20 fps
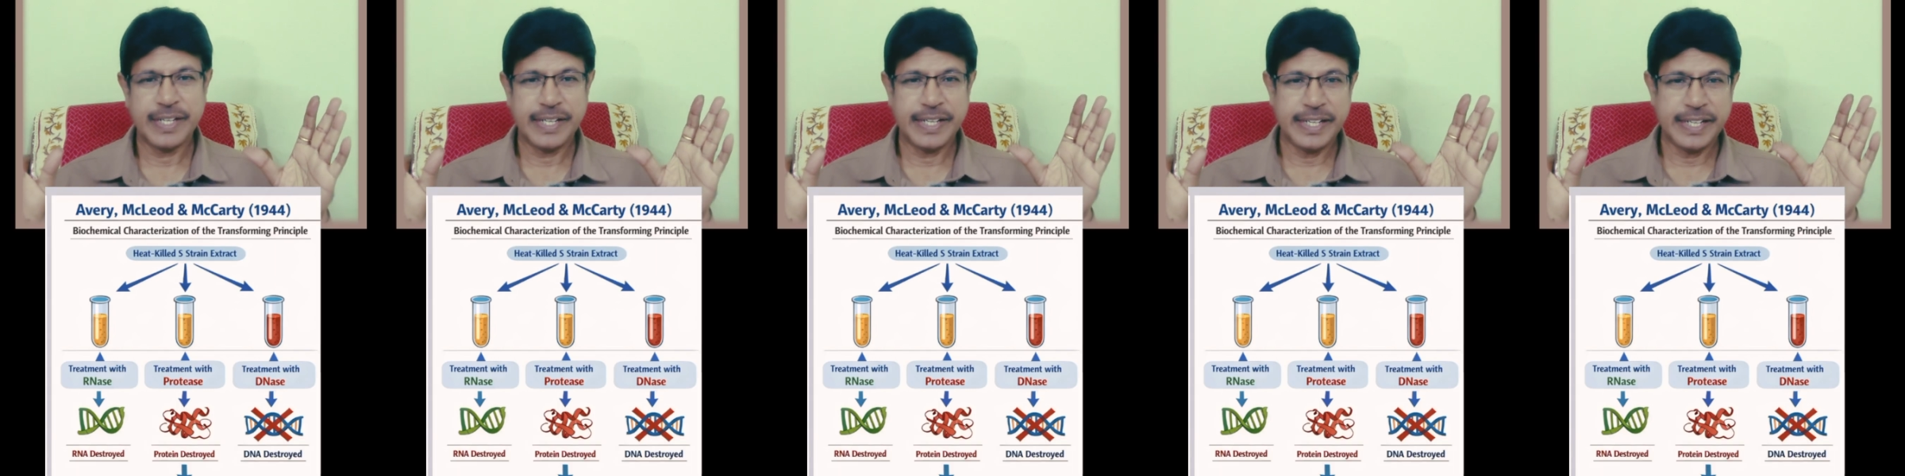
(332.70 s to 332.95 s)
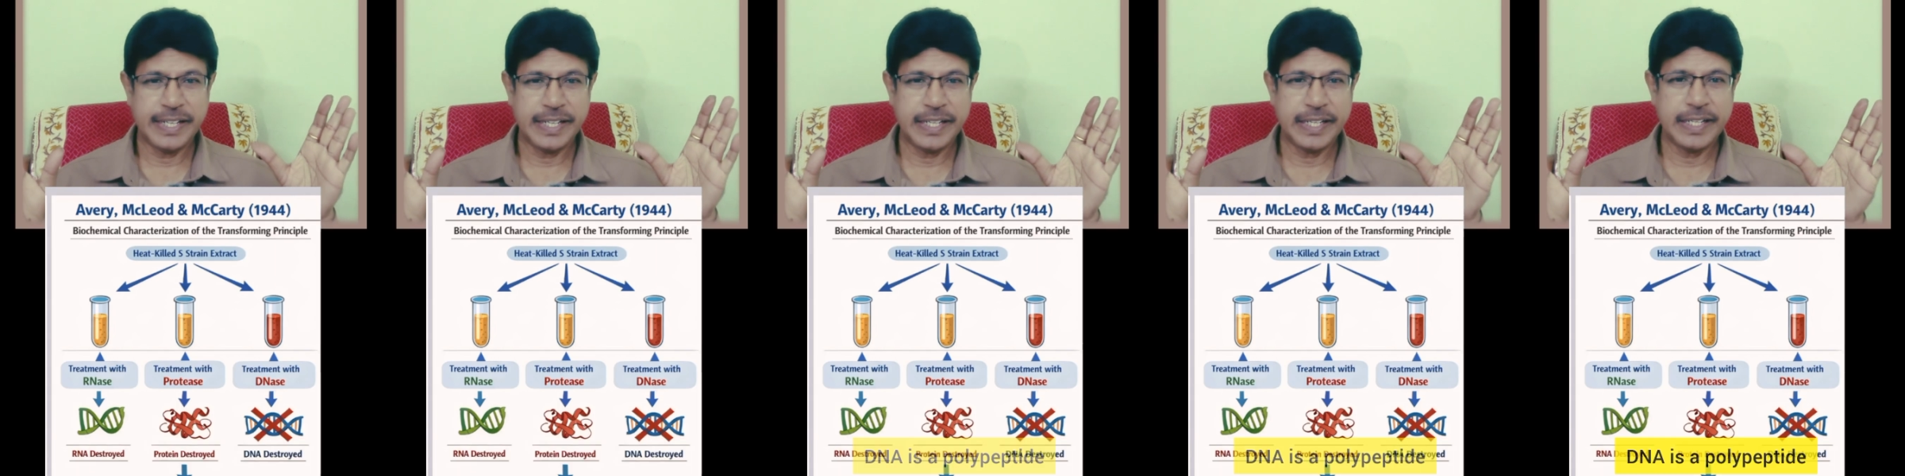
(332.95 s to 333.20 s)

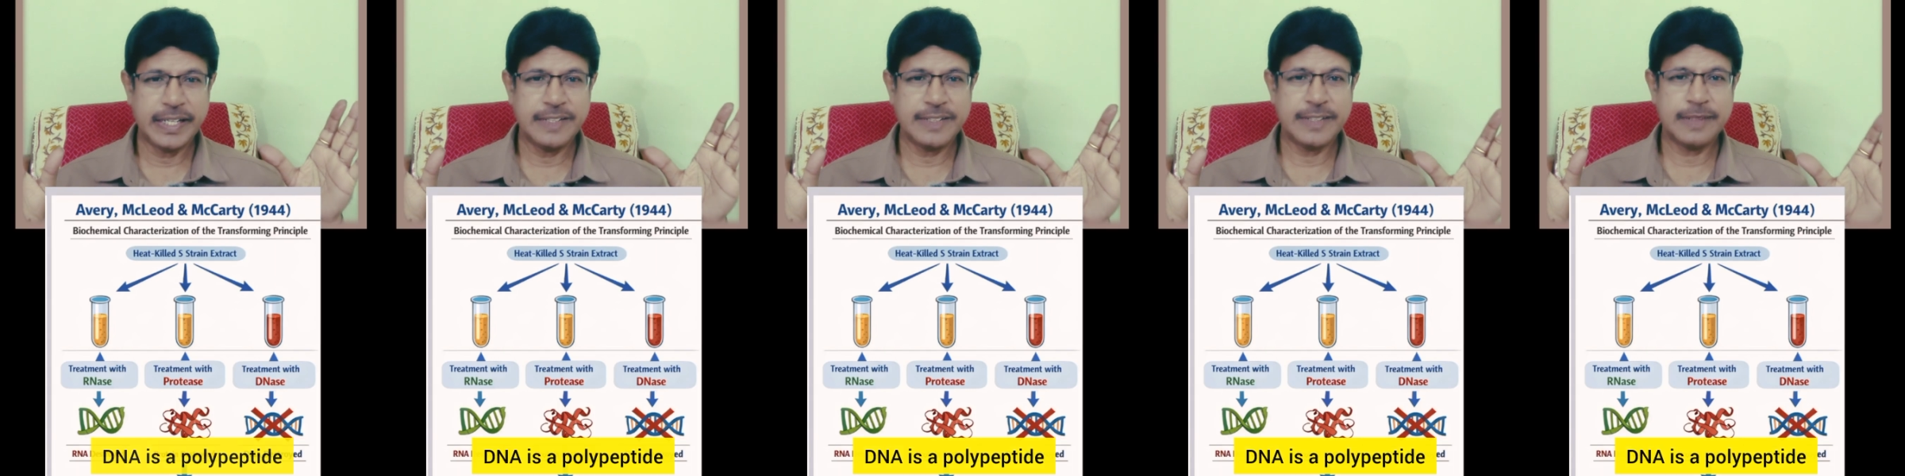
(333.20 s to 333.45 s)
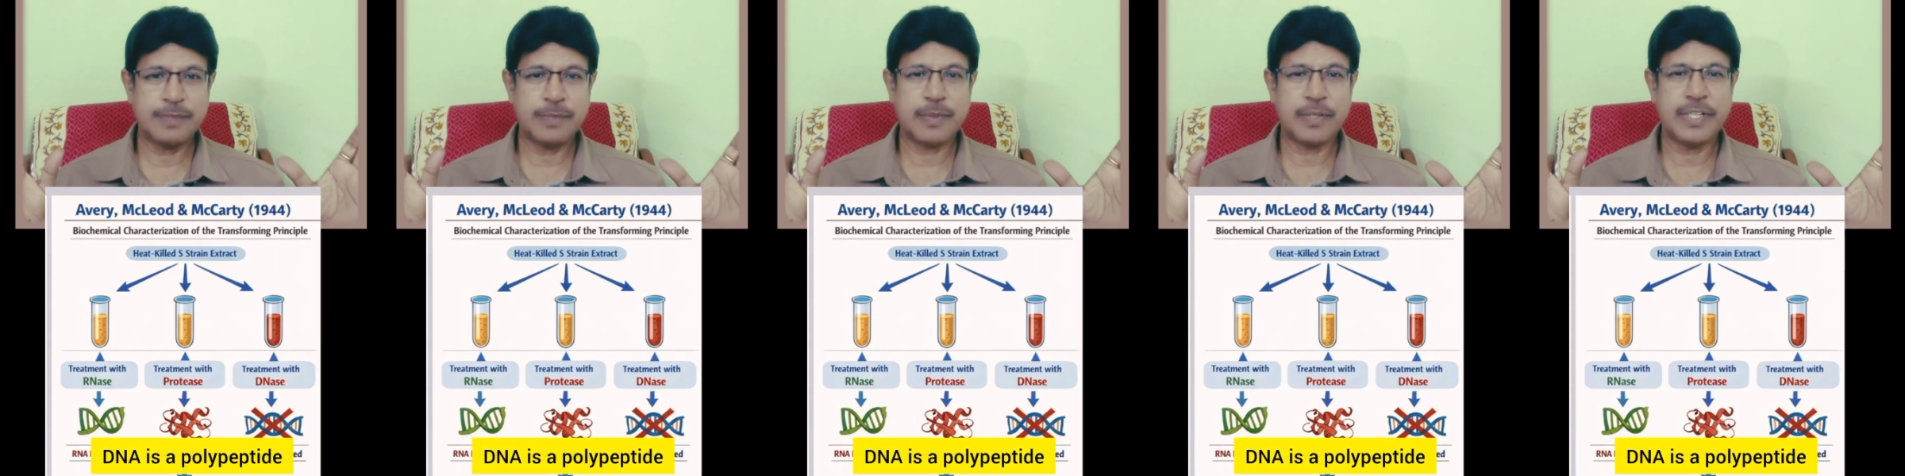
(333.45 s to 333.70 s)
DNA is
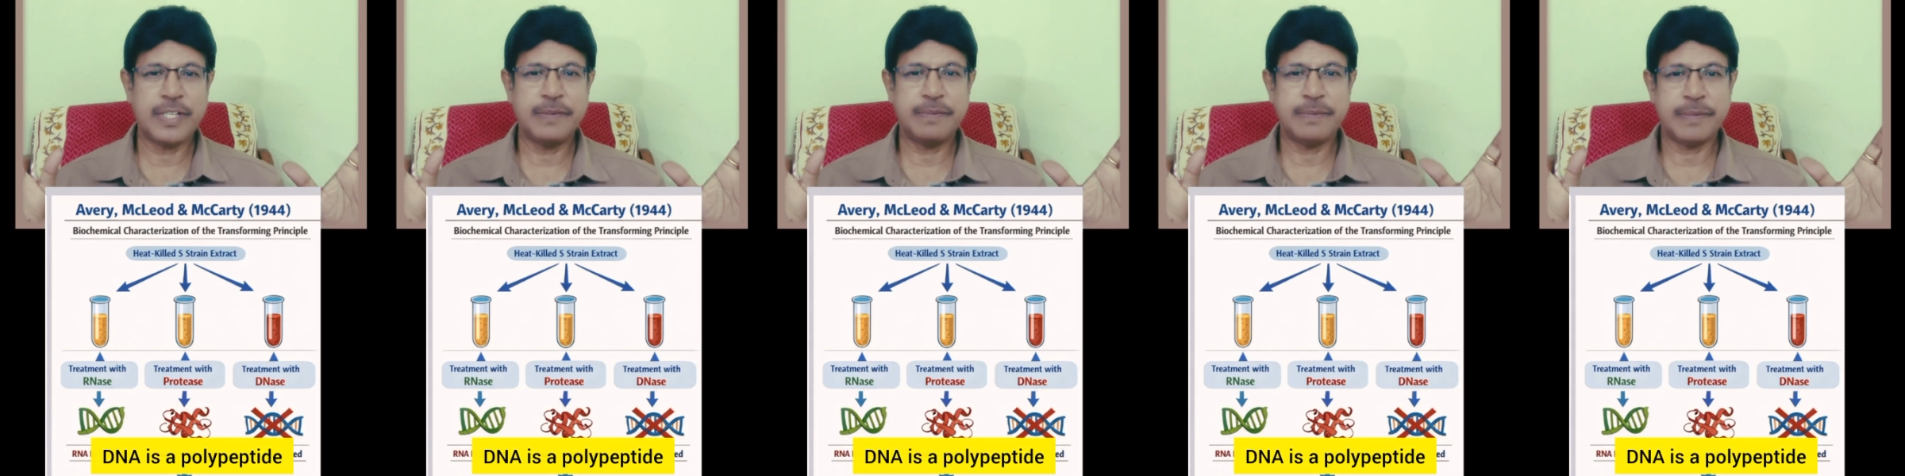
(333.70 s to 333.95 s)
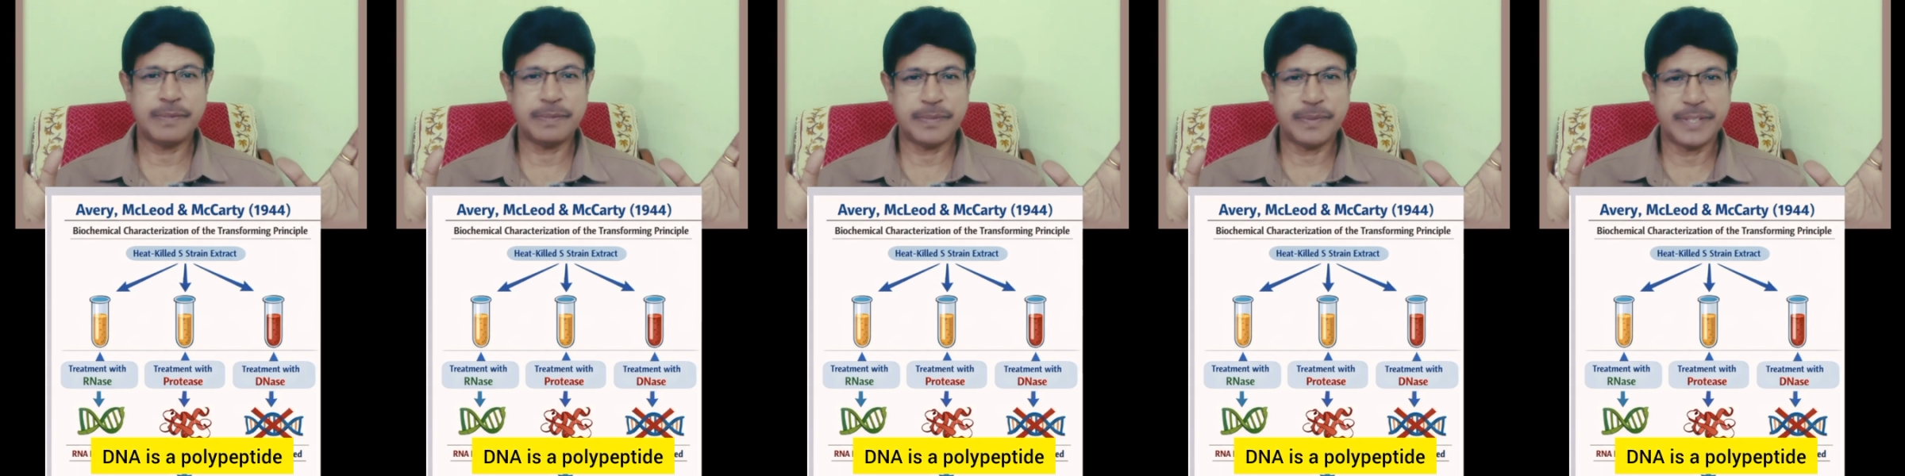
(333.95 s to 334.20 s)
a
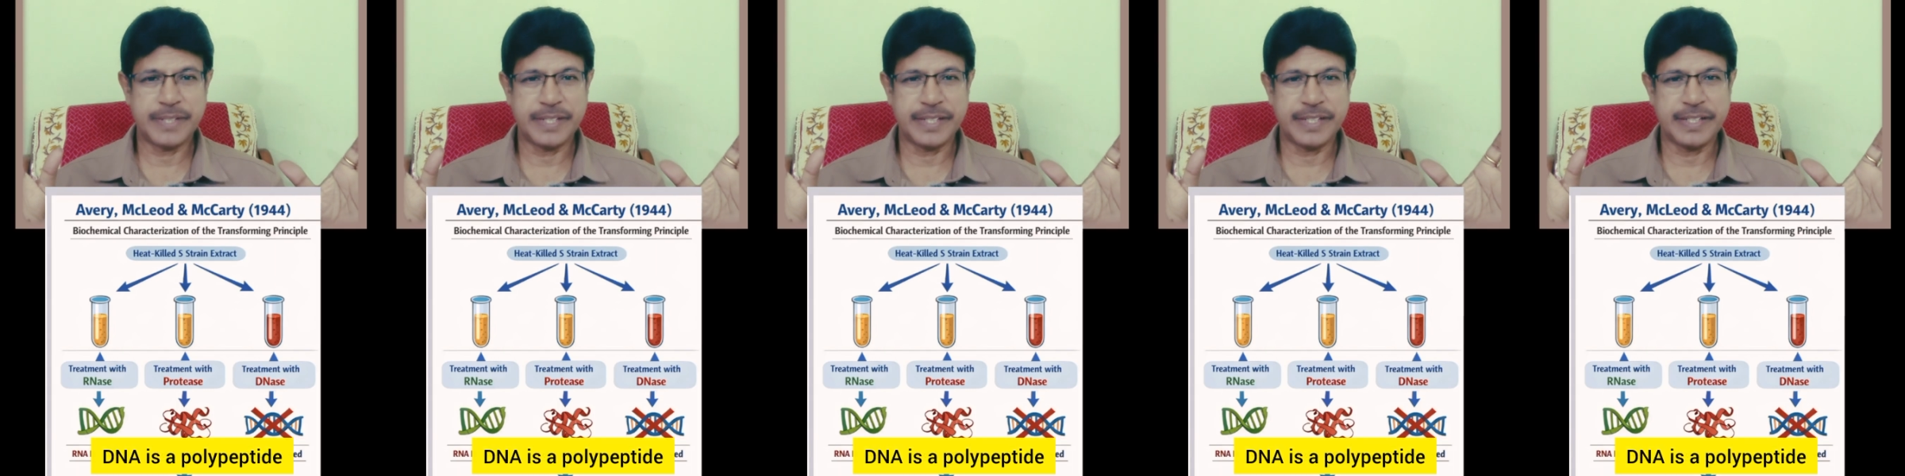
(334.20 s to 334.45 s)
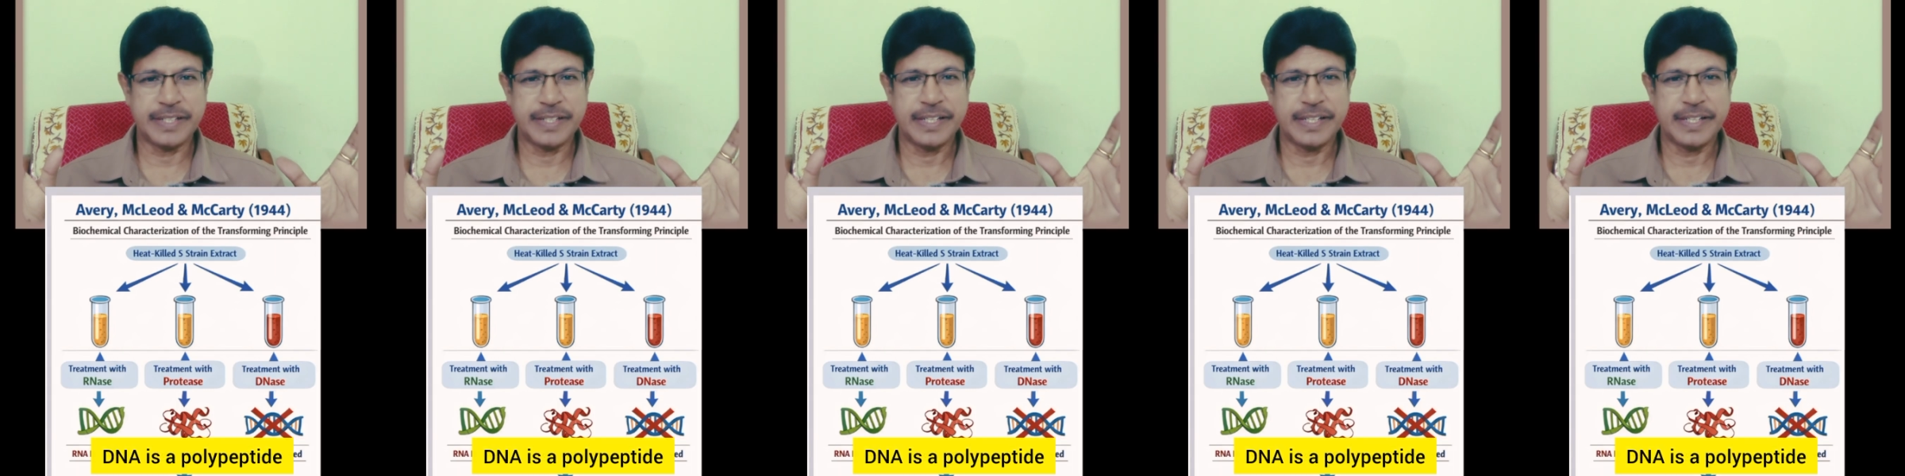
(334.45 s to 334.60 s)
polypeptide.